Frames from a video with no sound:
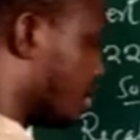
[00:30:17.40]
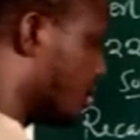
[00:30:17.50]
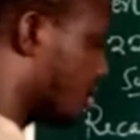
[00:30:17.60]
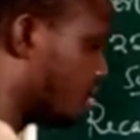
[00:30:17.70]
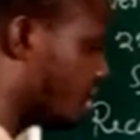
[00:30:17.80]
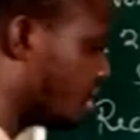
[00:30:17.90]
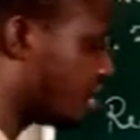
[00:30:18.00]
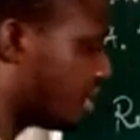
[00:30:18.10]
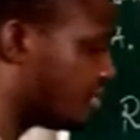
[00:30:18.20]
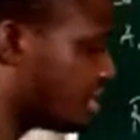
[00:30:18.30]
So this
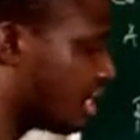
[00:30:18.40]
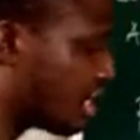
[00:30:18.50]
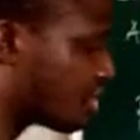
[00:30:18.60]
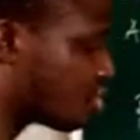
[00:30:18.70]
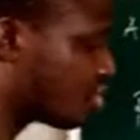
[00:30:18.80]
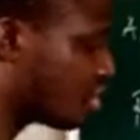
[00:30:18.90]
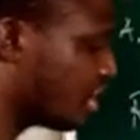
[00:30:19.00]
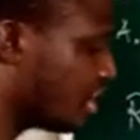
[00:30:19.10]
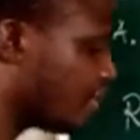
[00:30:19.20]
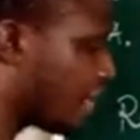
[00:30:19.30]
same thing as
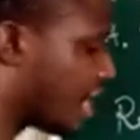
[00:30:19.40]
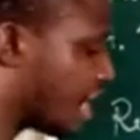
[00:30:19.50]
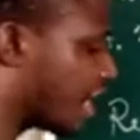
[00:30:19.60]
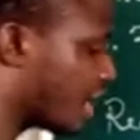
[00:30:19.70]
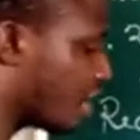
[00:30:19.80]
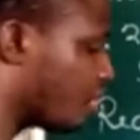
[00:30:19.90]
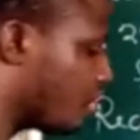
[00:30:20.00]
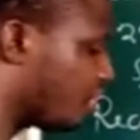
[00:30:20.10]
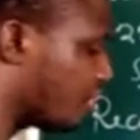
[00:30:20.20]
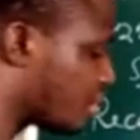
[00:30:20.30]
3 pi
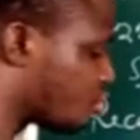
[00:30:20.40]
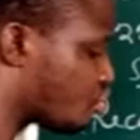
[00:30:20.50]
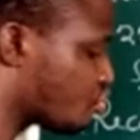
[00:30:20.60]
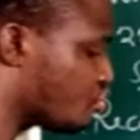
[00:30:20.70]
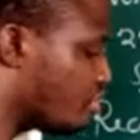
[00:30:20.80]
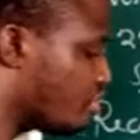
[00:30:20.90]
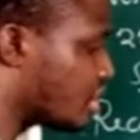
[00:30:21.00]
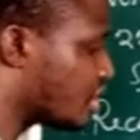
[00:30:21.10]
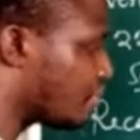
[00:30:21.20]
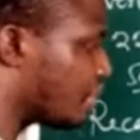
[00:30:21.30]
over 2
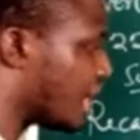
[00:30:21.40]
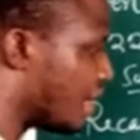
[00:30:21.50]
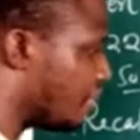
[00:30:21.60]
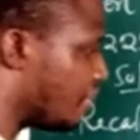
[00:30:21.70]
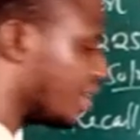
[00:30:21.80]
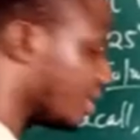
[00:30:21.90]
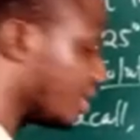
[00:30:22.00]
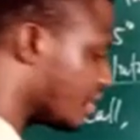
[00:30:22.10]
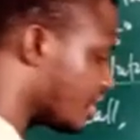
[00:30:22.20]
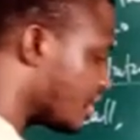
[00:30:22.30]
multiplied by
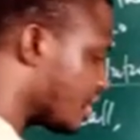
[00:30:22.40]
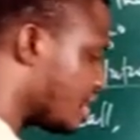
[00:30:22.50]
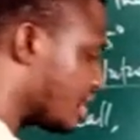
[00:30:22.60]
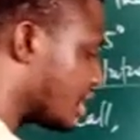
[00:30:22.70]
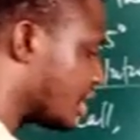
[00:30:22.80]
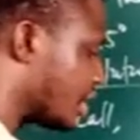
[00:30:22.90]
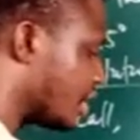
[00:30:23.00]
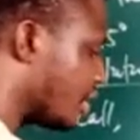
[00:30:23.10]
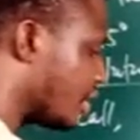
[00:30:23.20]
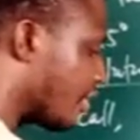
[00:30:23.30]
360
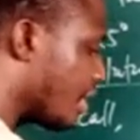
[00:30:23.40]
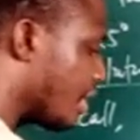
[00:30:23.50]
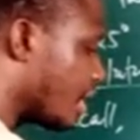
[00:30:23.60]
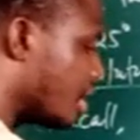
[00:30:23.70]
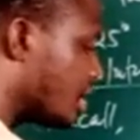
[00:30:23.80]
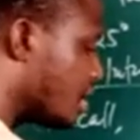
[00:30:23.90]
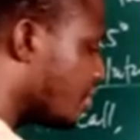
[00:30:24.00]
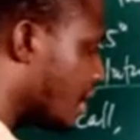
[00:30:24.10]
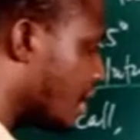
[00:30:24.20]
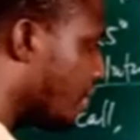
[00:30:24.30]
degree
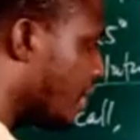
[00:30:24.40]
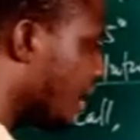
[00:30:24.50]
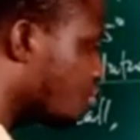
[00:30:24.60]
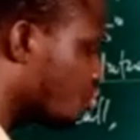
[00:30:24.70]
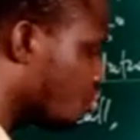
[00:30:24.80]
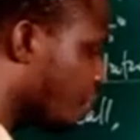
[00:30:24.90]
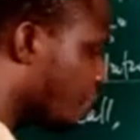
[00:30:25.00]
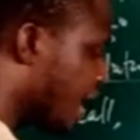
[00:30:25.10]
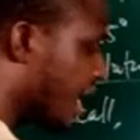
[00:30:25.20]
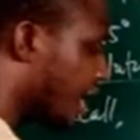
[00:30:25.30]
divided by 2
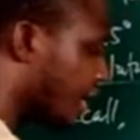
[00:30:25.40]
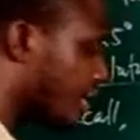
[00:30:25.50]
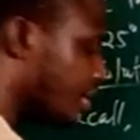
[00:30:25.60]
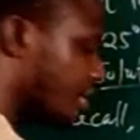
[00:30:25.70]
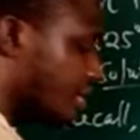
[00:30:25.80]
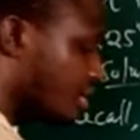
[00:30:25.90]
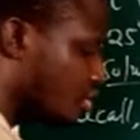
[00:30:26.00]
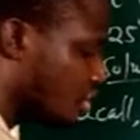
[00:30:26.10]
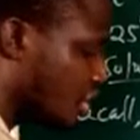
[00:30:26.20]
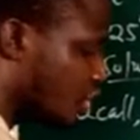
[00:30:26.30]
pi. So
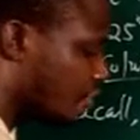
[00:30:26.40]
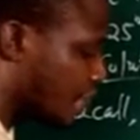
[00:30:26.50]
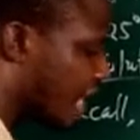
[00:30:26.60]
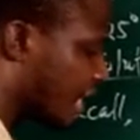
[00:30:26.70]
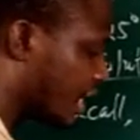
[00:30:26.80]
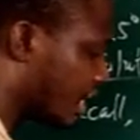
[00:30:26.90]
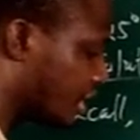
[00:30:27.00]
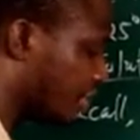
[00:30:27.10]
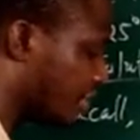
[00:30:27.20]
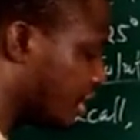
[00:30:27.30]
this pi can
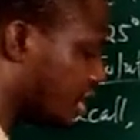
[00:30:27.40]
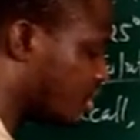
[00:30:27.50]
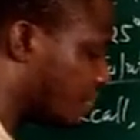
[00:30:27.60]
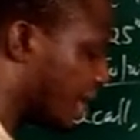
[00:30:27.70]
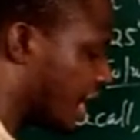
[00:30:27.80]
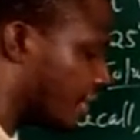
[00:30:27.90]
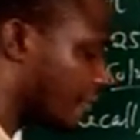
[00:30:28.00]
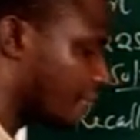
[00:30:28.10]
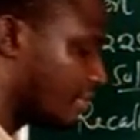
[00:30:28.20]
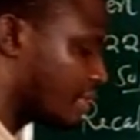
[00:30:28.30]
terminate this pi.
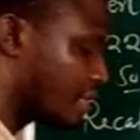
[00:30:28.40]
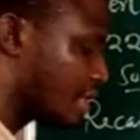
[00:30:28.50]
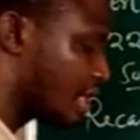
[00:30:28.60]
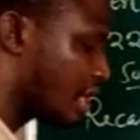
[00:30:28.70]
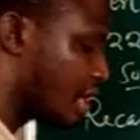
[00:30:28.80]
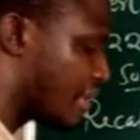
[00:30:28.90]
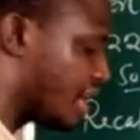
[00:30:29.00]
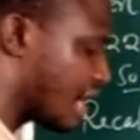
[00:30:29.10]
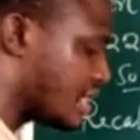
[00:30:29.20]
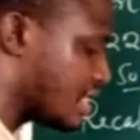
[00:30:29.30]
Am I
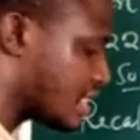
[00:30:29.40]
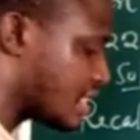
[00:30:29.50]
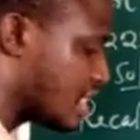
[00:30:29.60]
right?